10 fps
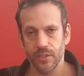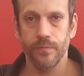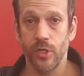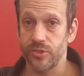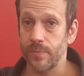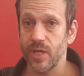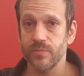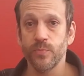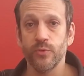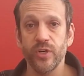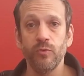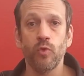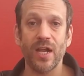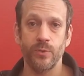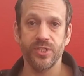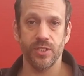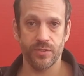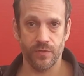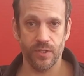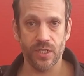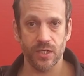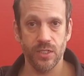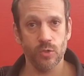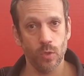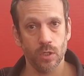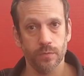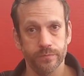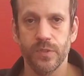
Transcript: They're sometimes prerequisites for a technique to work.